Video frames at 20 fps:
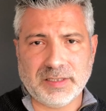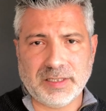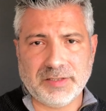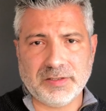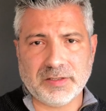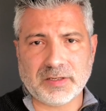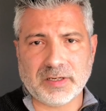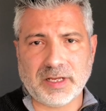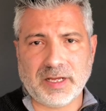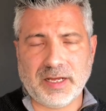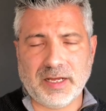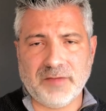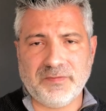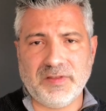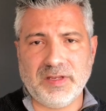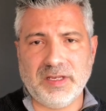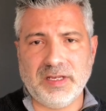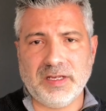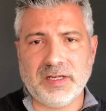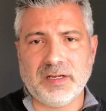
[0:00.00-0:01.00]
and you're going to have
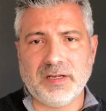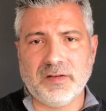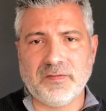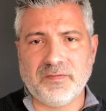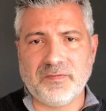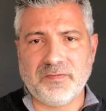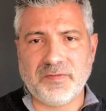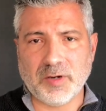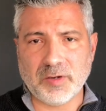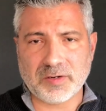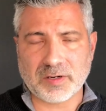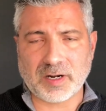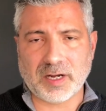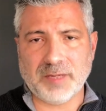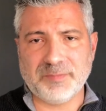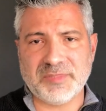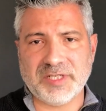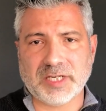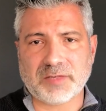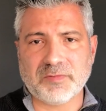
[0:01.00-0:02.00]
the voter
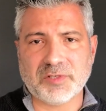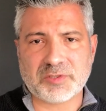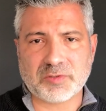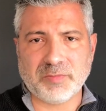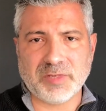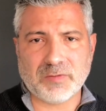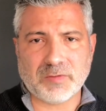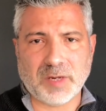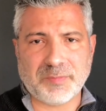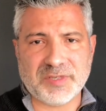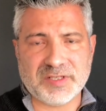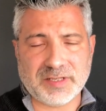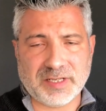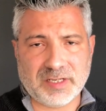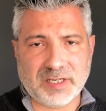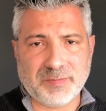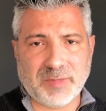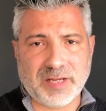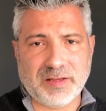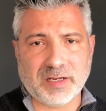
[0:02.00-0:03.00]
object, which will be
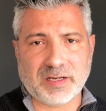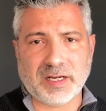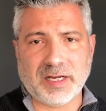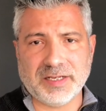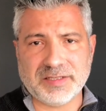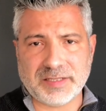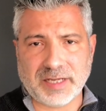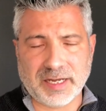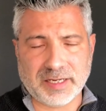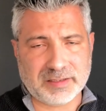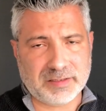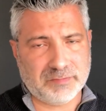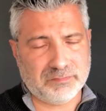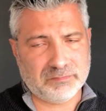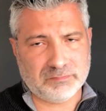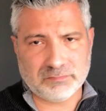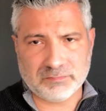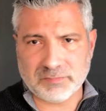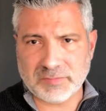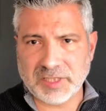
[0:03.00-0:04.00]
represented by the contact.
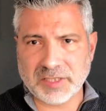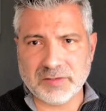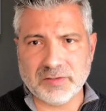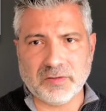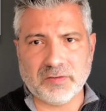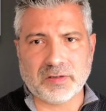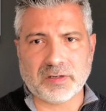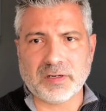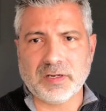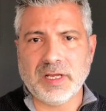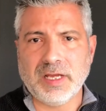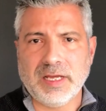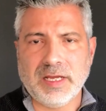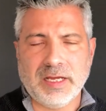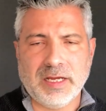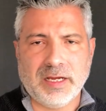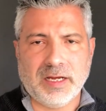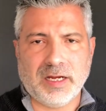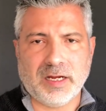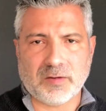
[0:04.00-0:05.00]
Ignore
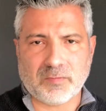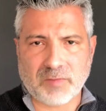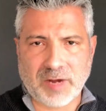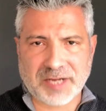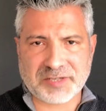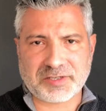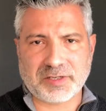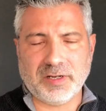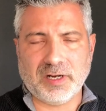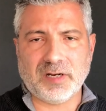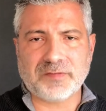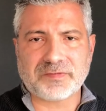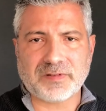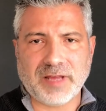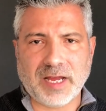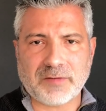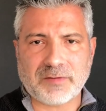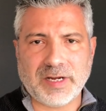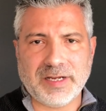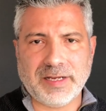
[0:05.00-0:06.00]
rationale for
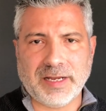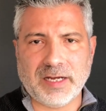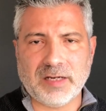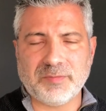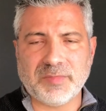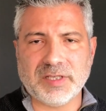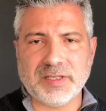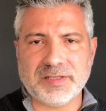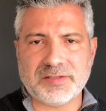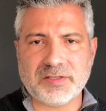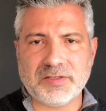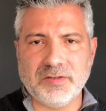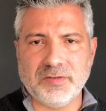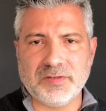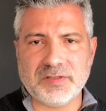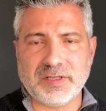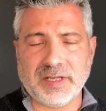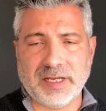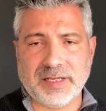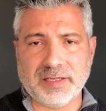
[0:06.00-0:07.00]
that right now, but let's
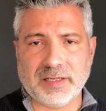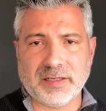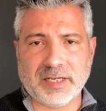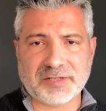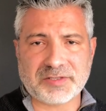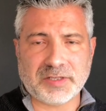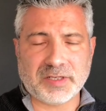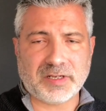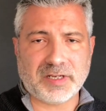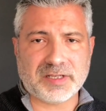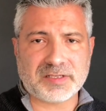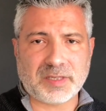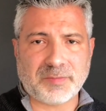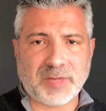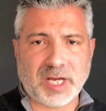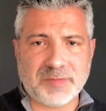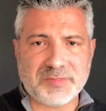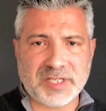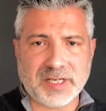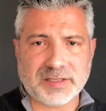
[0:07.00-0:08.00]
use an election
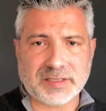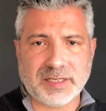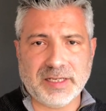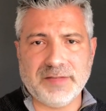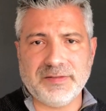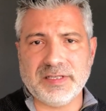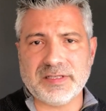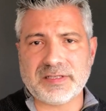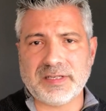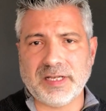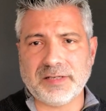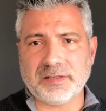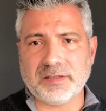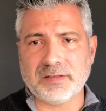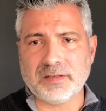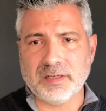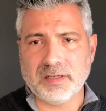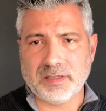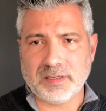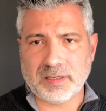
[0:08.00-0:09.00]
custom object and the
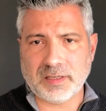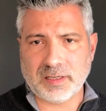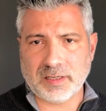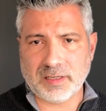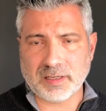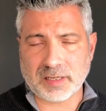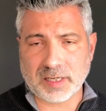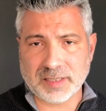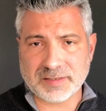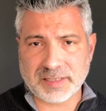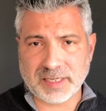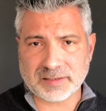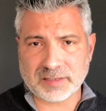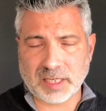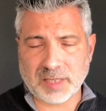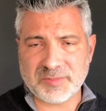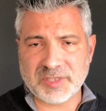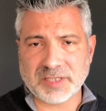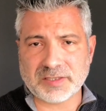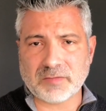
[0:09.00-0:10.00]
standard contact
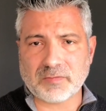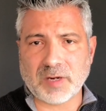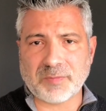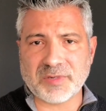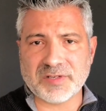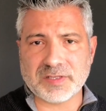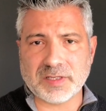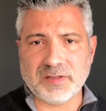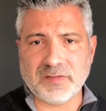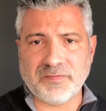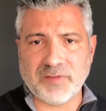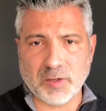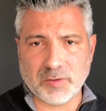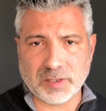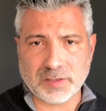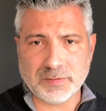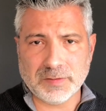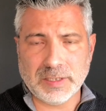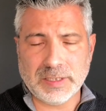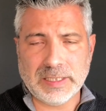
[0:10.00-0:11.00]
object to represent the
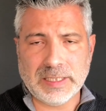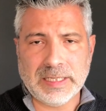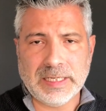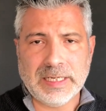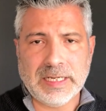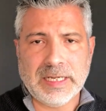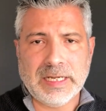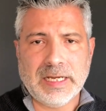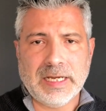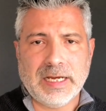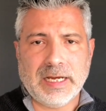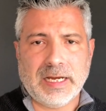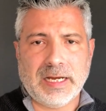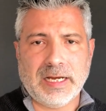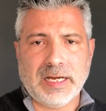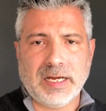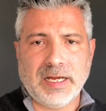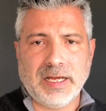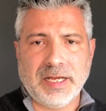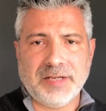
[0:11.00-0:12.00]
voter.
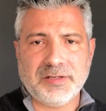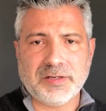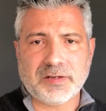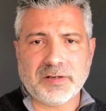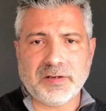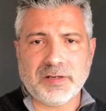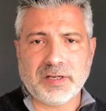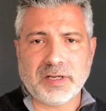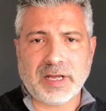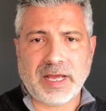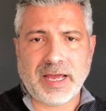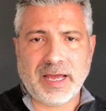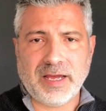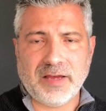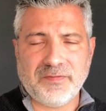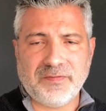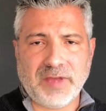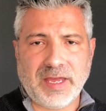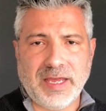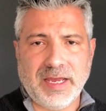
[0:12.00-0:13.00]
And you're going to
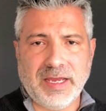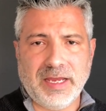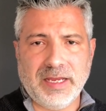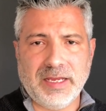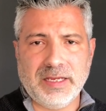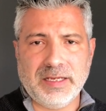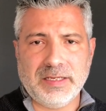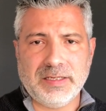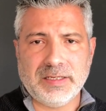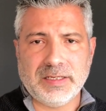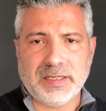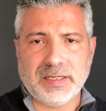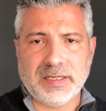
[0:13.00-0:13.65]
have a